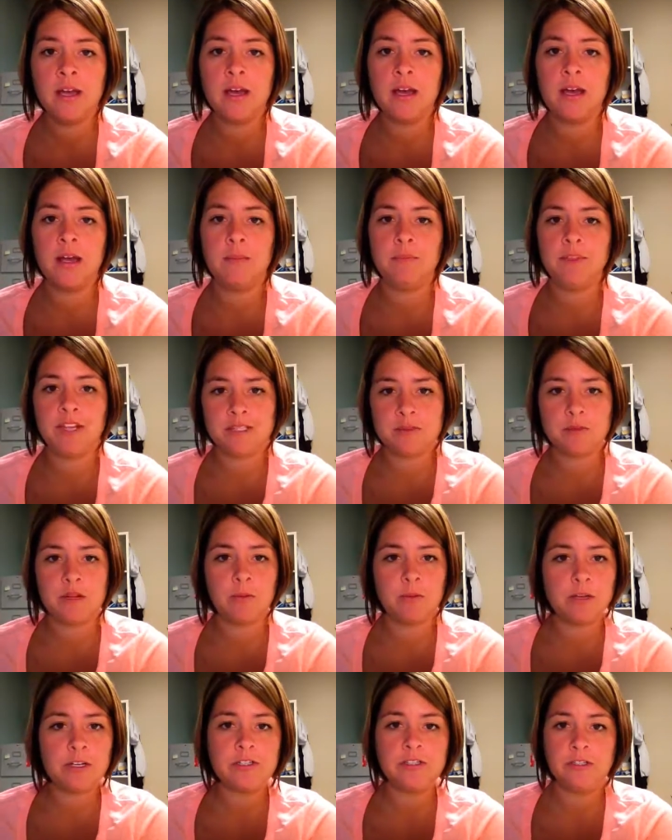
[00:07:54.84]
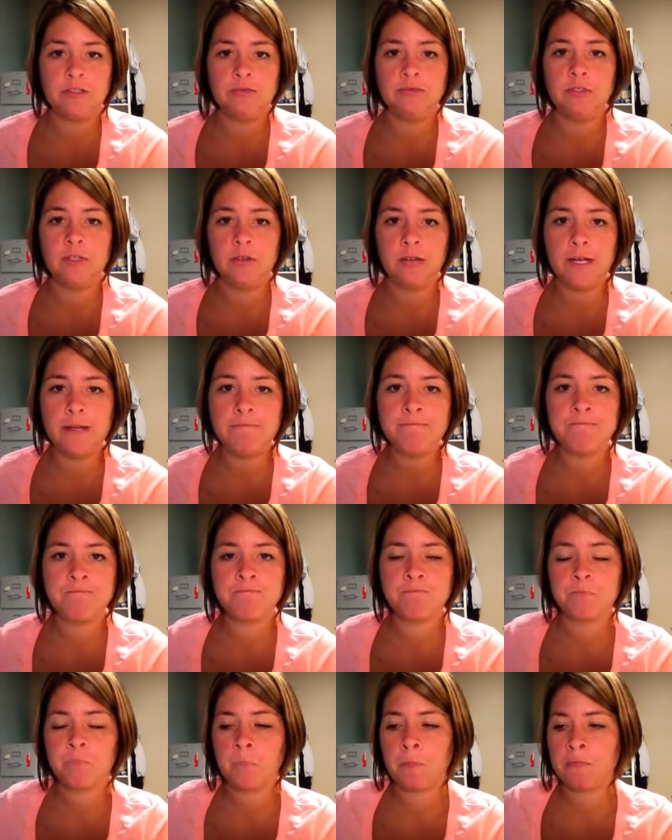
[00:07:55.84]
that's what I want to do, okay?
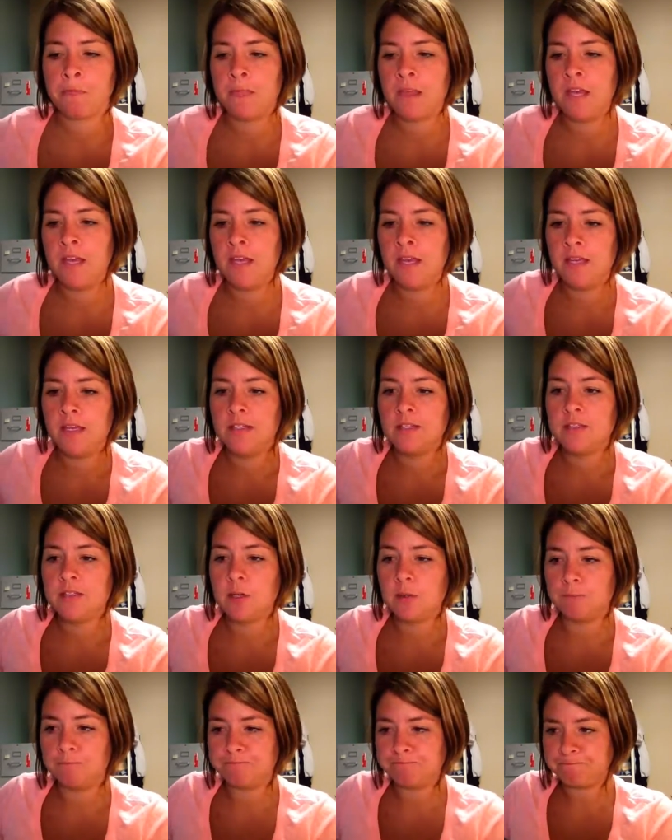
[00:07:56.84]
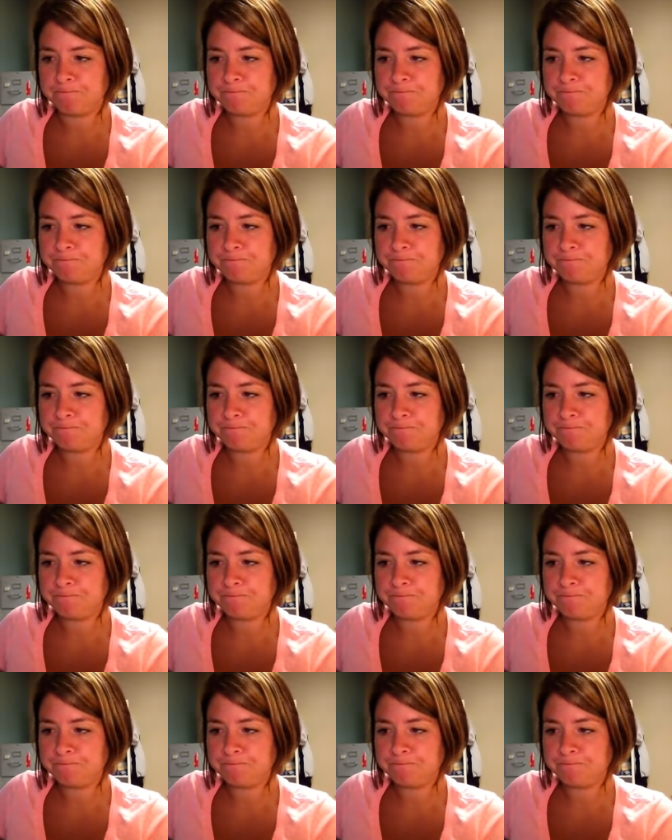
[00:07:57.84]
So